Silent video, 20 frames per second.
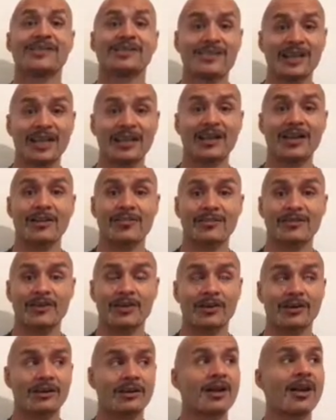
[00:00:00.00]
Zac
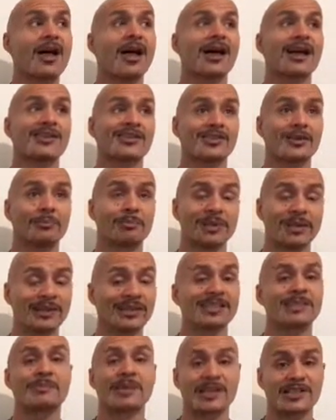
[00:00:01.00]
Efron has
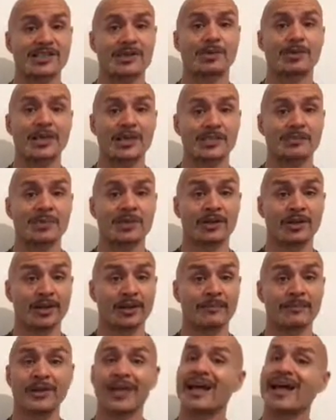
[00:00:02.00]
completely smashed it with his body.